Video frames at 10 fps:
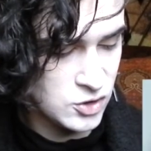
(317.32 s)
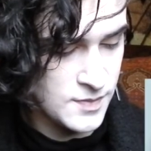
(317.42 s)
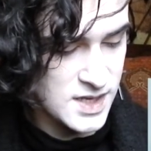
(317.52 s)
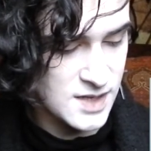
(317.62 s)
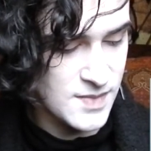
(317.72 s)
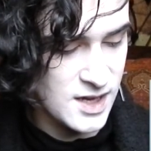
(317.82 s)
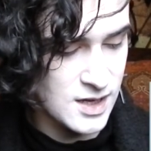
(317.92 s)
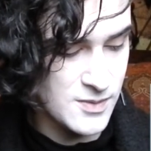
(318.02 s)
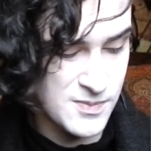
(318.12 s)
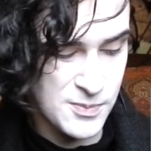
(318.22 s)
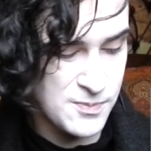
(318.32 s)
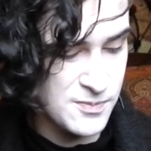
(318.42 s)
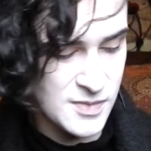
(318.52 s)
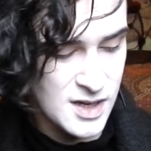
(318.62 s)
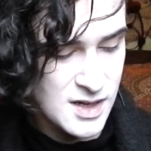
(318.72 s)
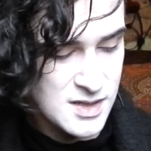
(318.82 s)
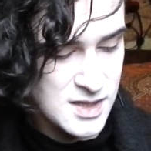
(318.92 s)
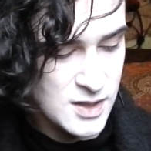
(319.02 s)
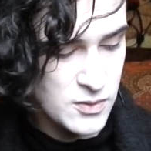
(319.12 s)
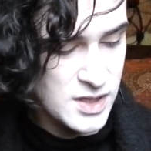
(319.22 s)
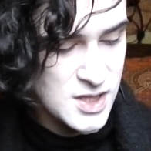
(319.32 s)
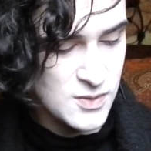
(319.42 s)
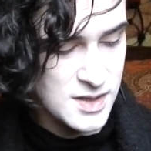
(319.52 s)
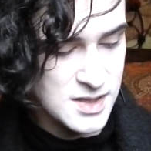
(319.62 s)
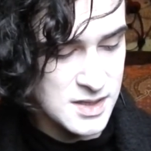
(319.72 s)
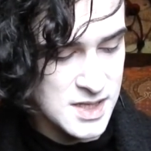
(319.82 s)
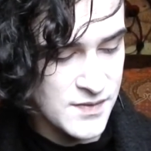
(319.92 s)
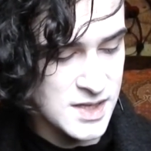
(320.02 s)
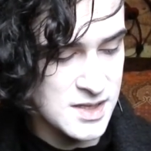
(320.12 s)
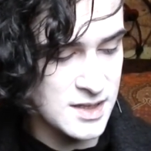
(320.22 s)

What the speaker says: Dramatic makeup. See, they're already doing this in the 70s